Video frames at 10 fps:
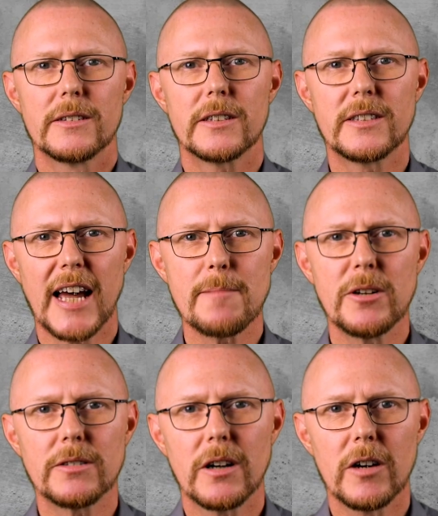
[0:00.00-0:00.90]
The
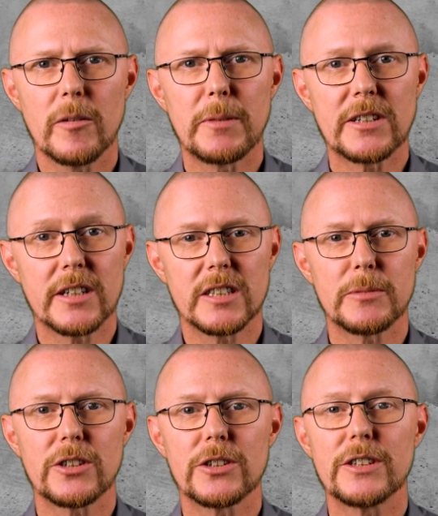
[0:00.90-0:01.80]
diamond of
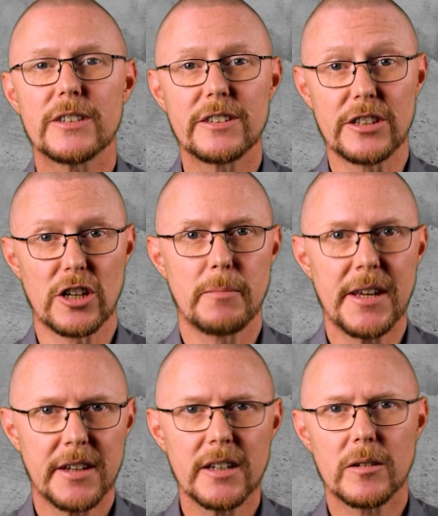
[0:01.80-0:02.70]
participatory
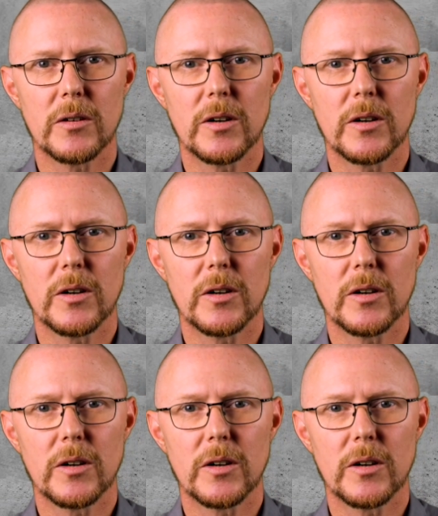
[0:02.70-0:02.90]
decision-making,